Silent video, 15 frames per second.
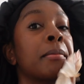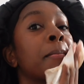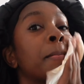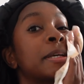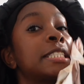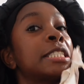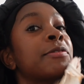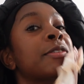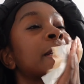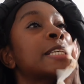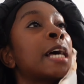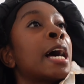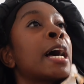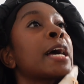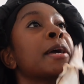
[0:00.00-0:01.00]
Pacific
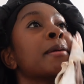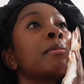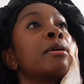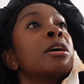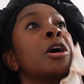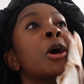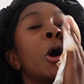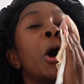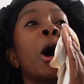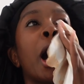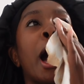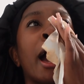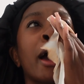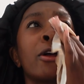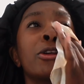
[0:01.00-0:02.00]
time.
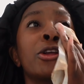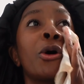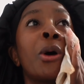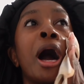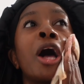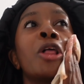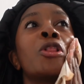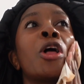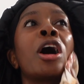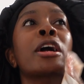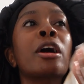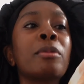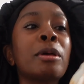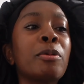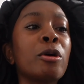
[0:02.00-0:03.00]
I don't know how
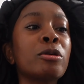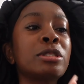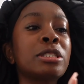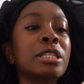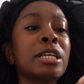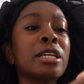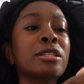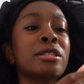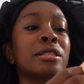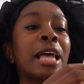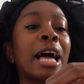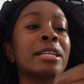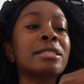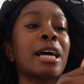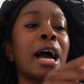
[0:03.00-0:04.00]
long I'll be posting
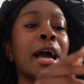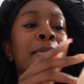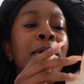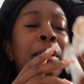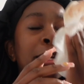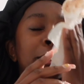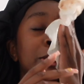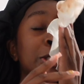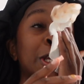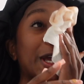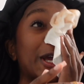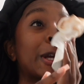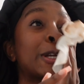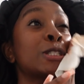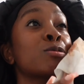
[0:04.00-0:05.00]
that time. It might
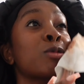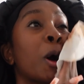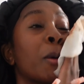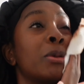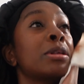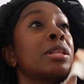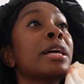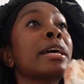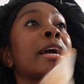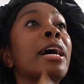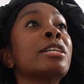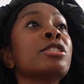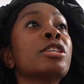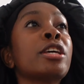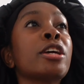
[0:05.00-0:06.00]
change probably like
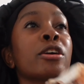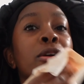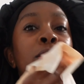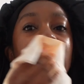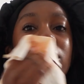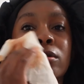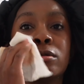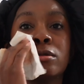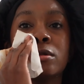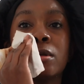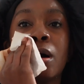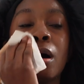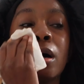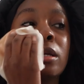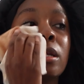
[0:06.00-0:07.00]
as the year goes
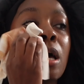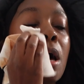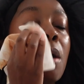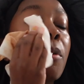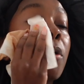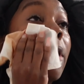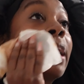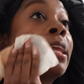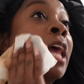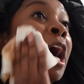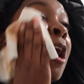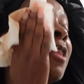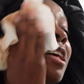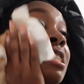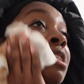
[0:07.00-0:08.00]
on. But right
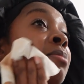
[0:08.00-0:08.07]
now that's